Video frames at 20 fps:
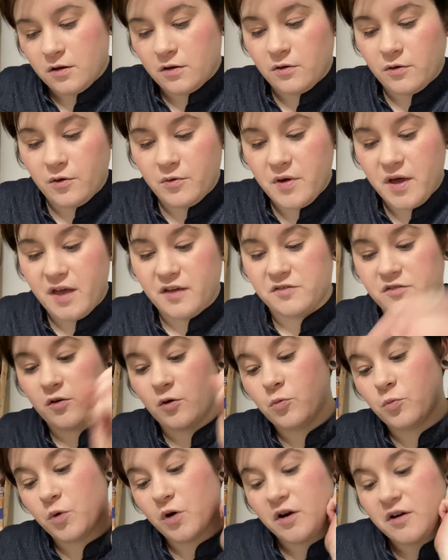Okay, so
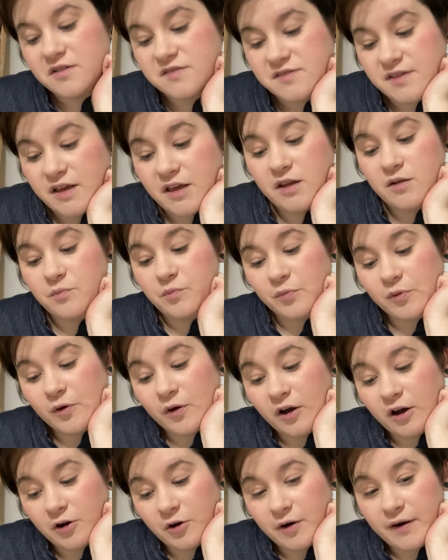works in
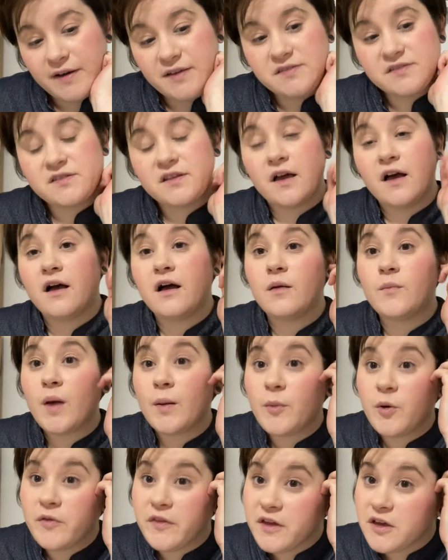progress.
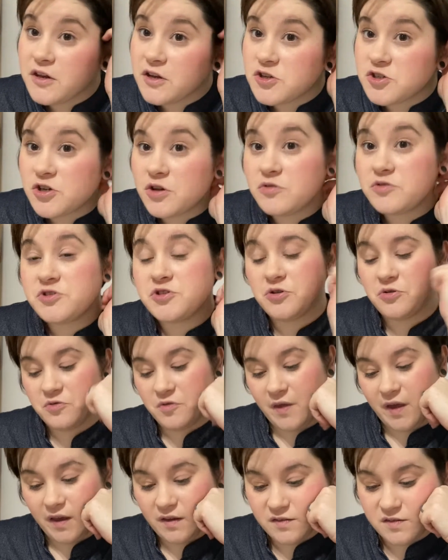I'm only going to show 2
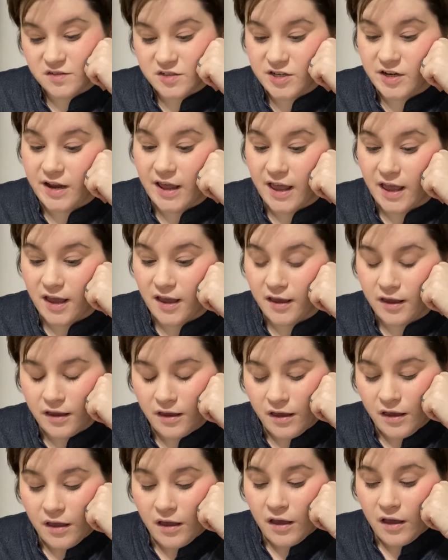things today.
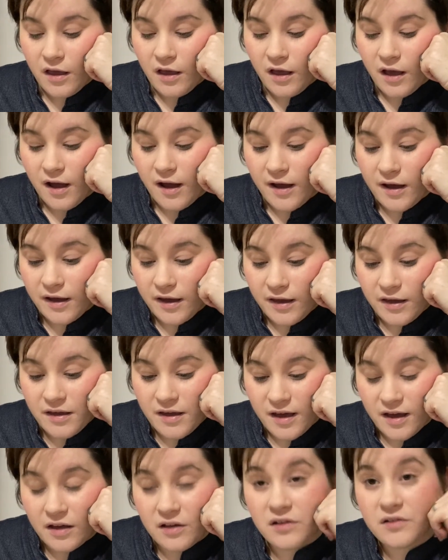I
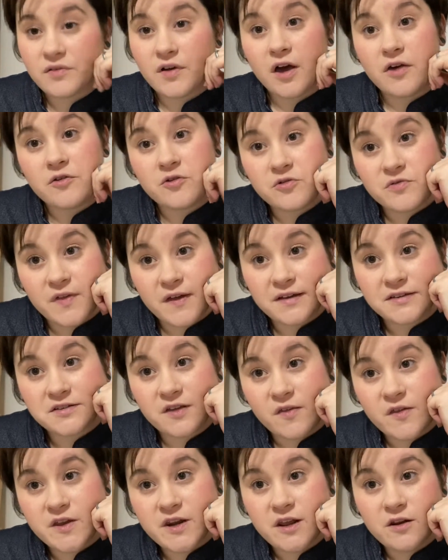have other things
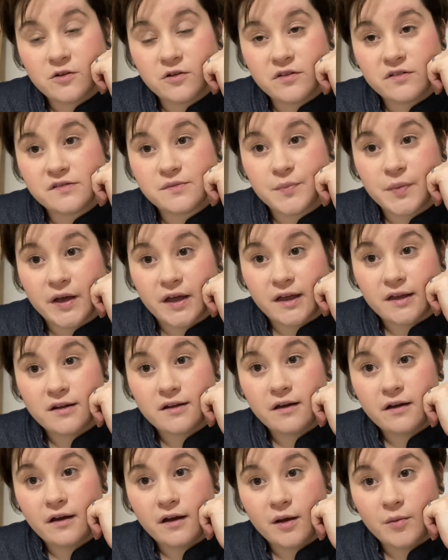on the needles, but
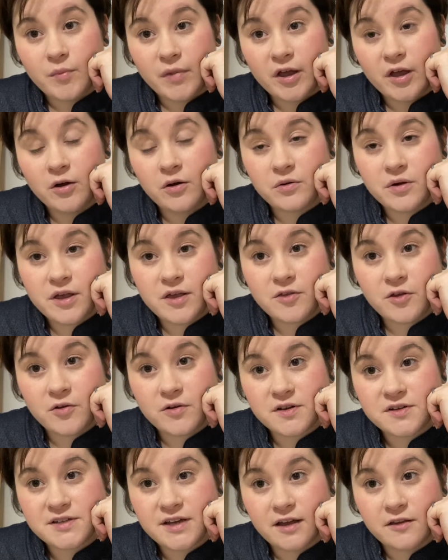my Joji
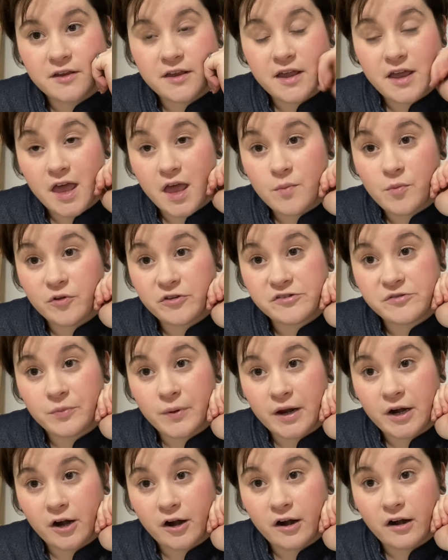Locatelli cable
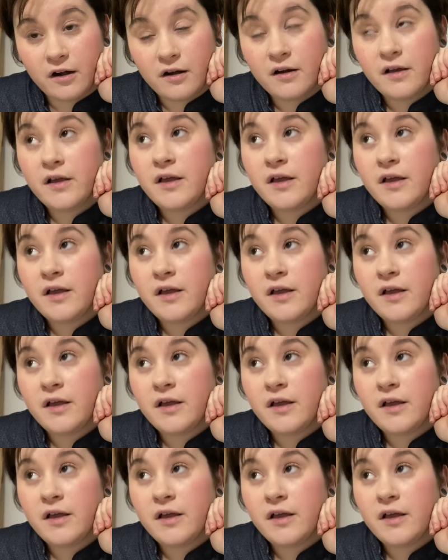sweater,